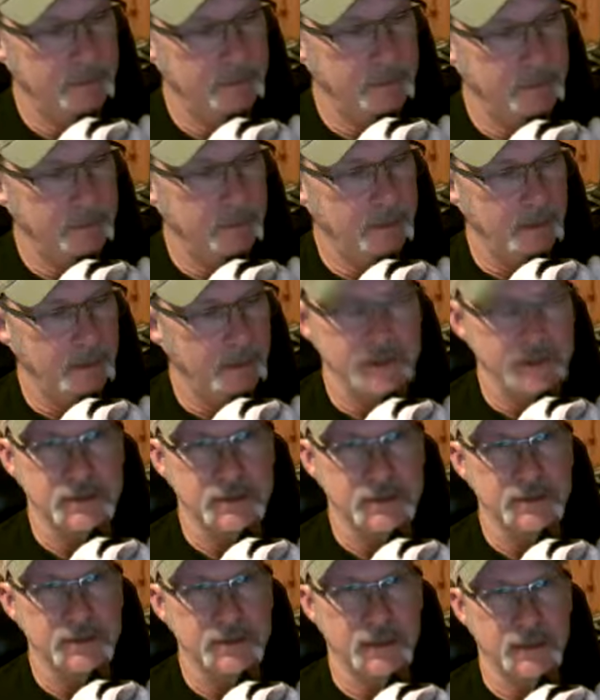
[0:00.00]
and
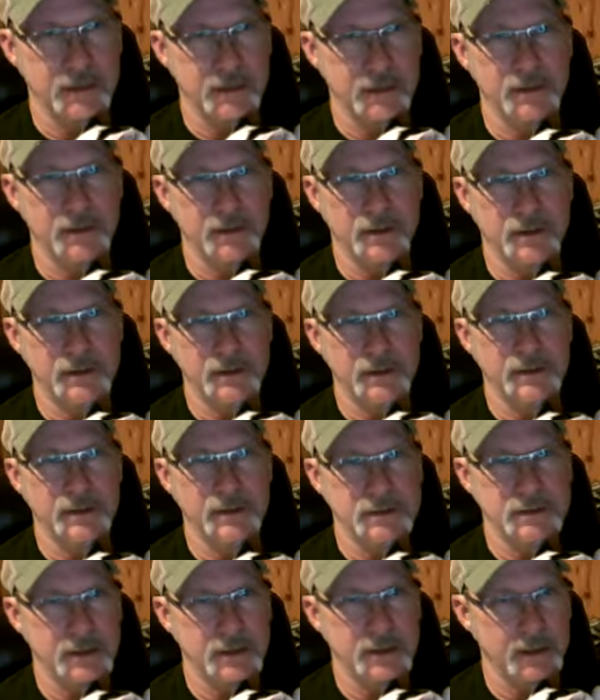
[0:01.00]
he's
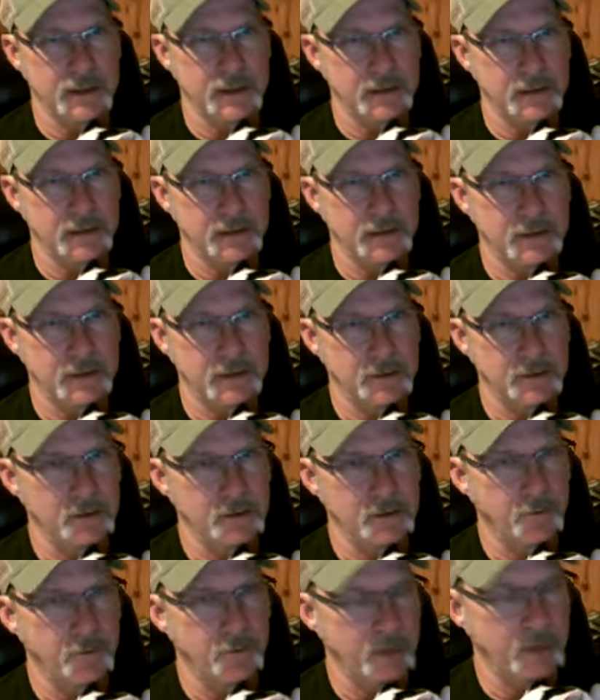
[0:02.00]
a good
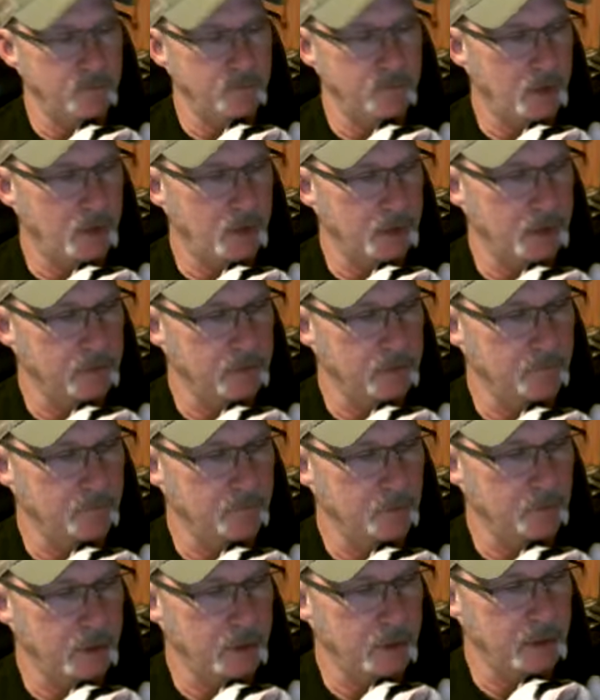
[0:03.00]
run blocker from
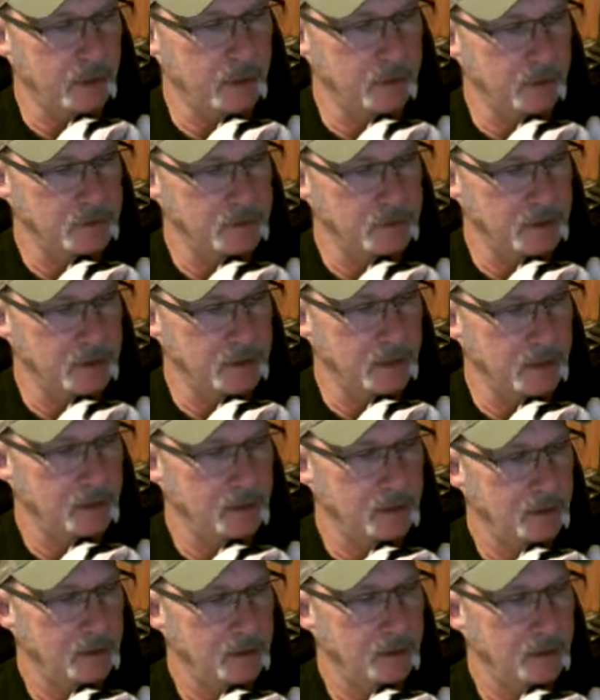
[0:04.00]
what I understand.
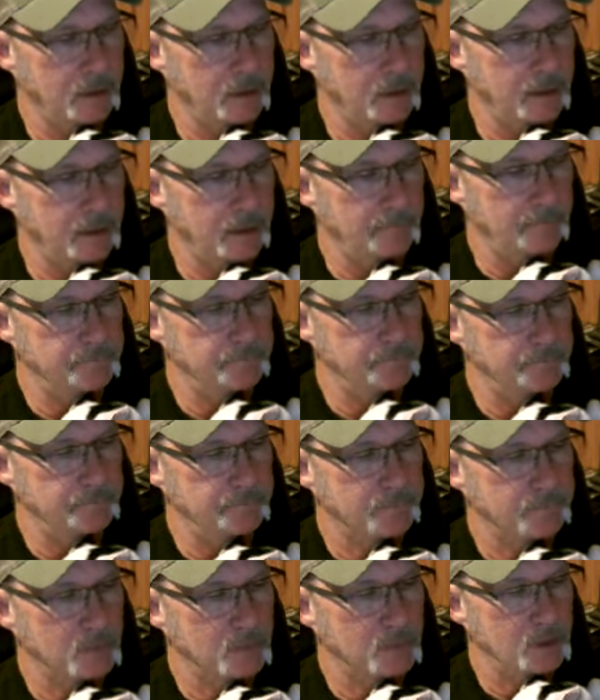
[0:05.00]
And
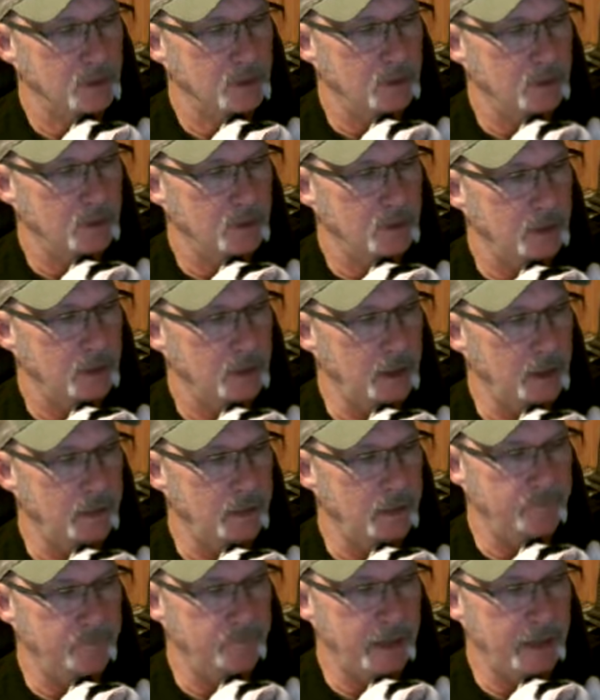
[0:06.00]
if
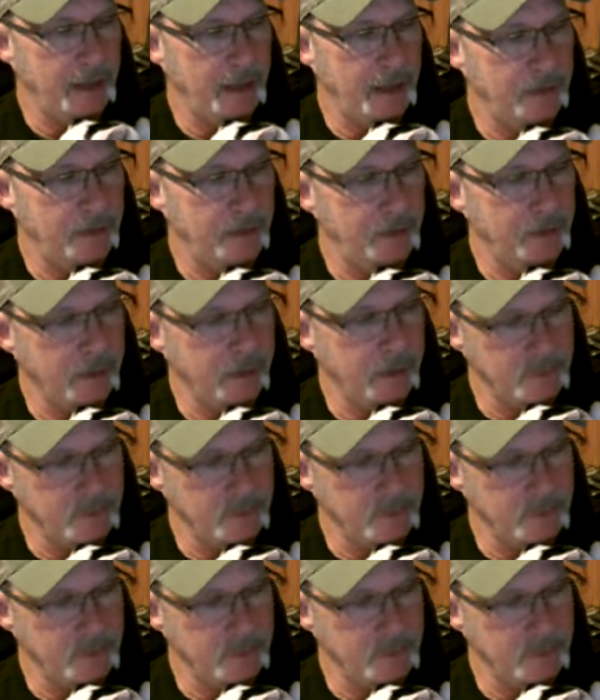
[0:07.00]
not, I was